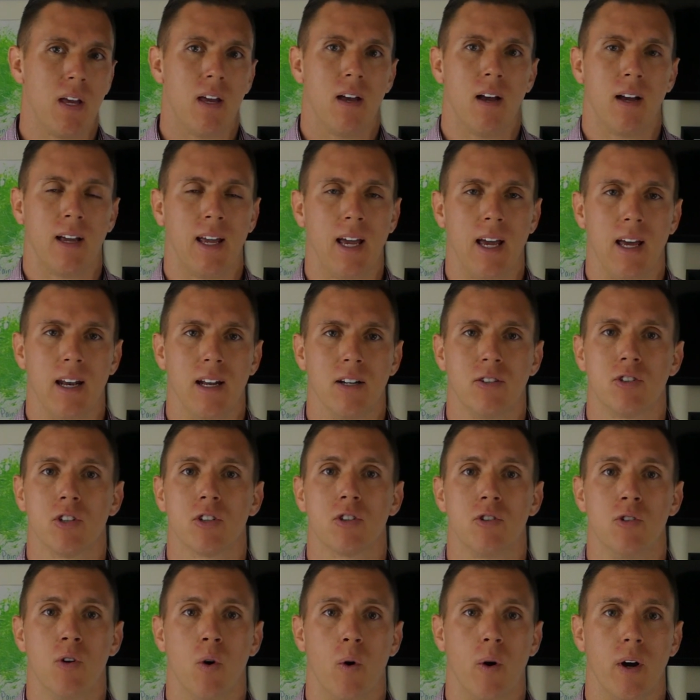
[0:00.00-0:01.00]
again, it's
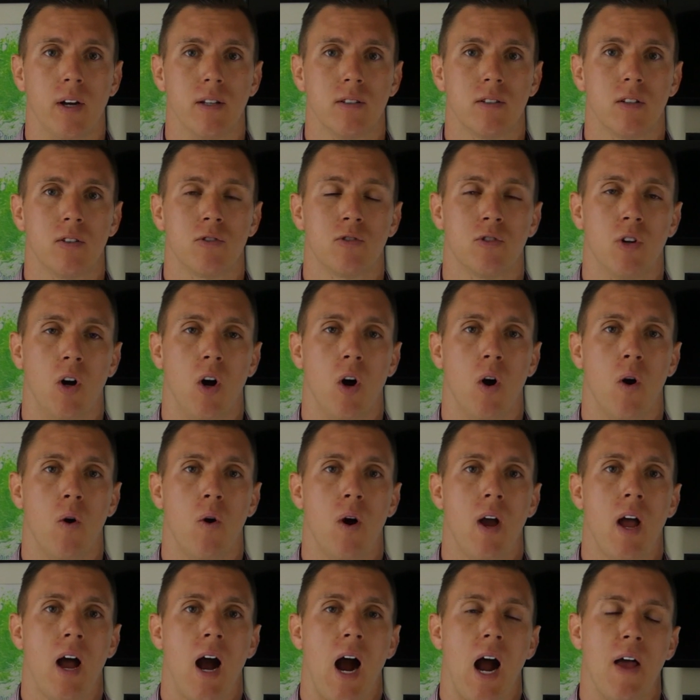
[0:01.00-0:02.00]
just noise.
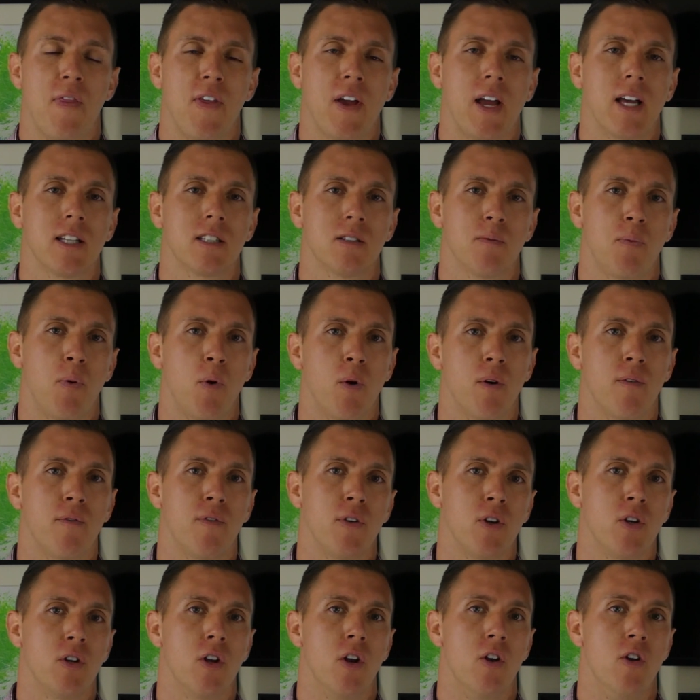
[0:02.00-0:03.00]
So I think it's important
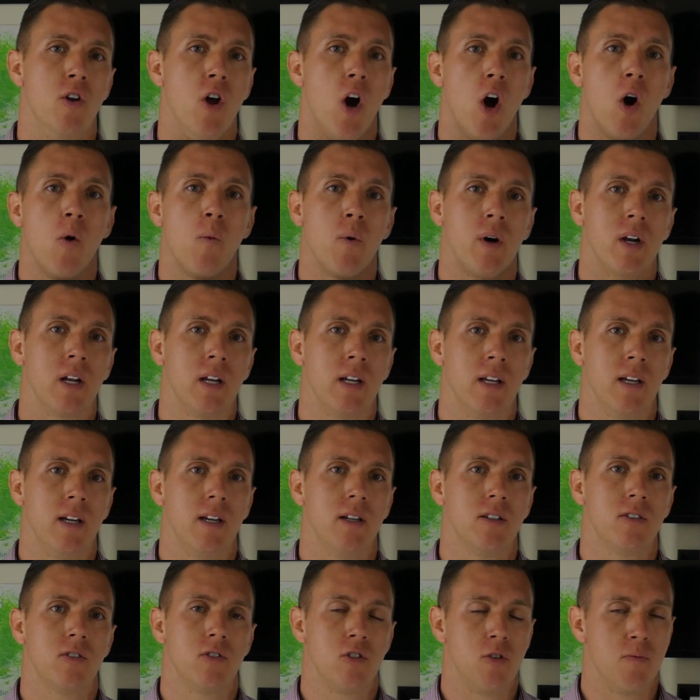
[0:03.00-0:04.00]
for you to know what it
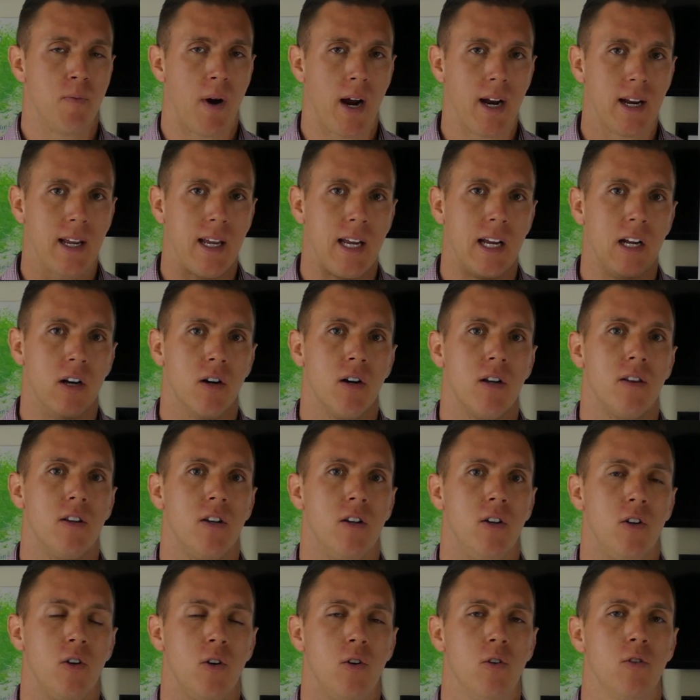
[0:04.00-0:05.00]
is. You might hear it in
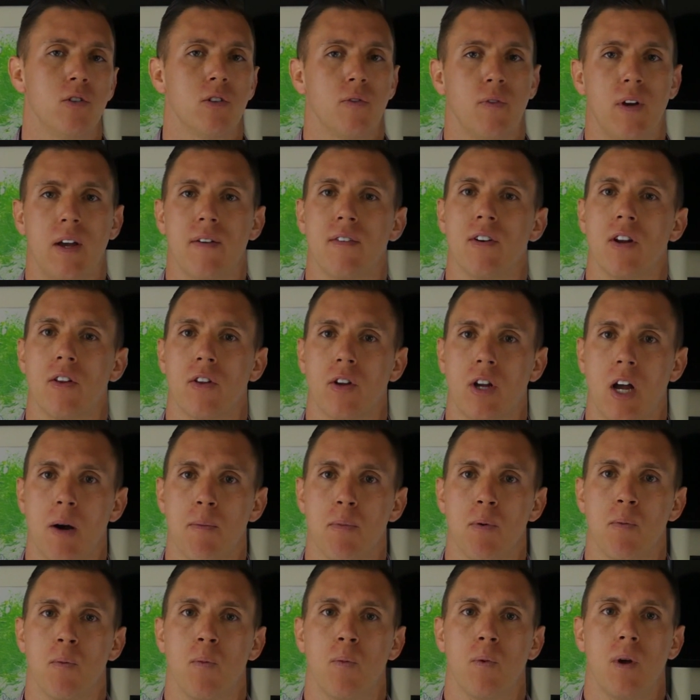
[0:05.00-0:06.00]
the news. If we have another
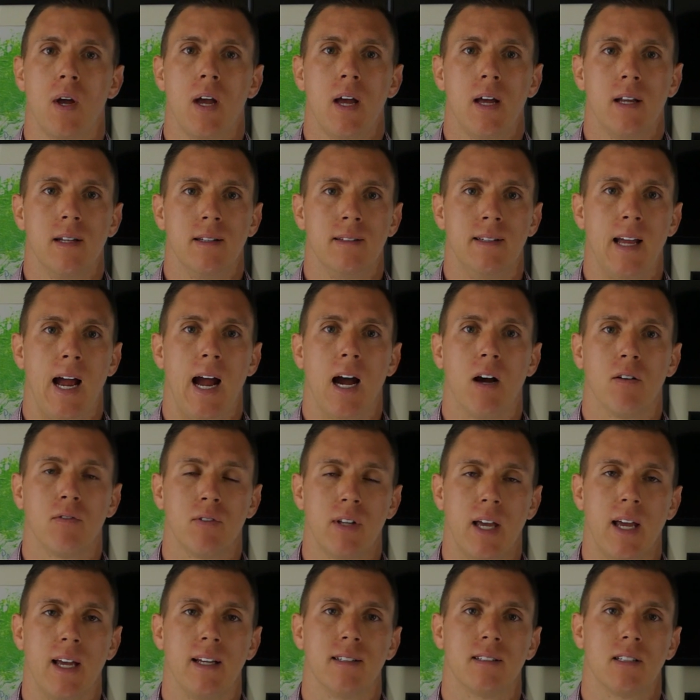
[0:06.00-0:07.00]
couple down
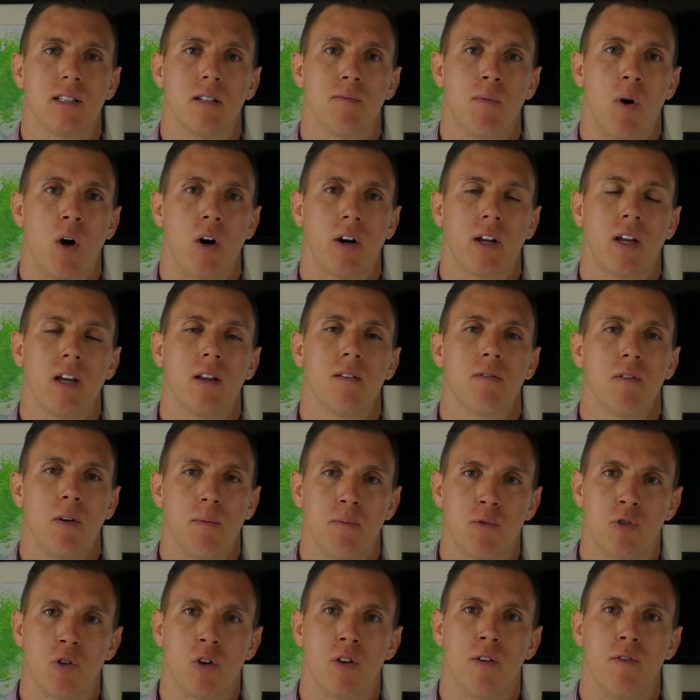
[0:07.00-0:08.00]
days in the market,
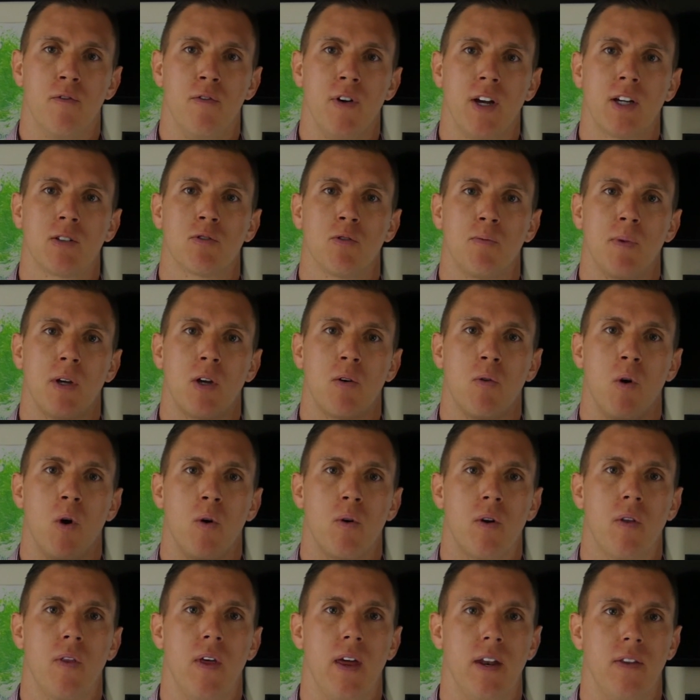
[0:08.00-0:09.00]
I'm sure the VIX will be
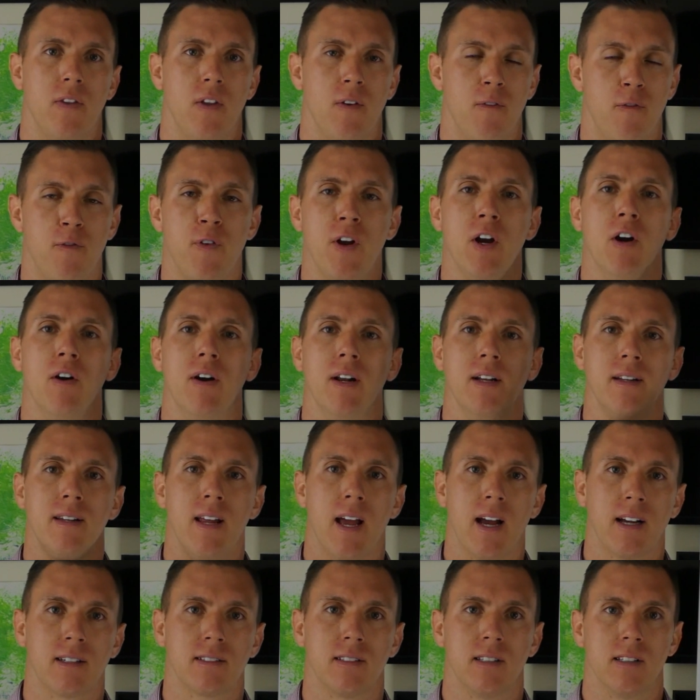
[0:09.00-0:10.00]
quoted that the fear
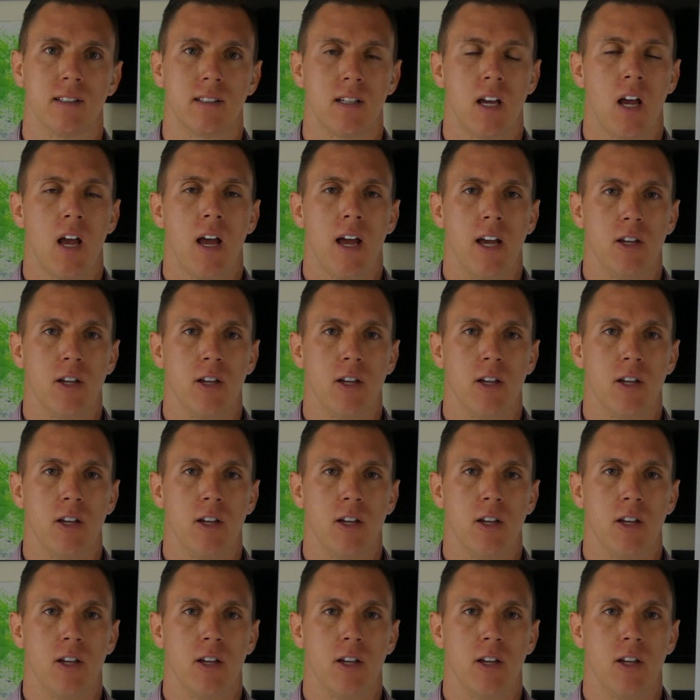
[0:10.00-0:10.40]
index is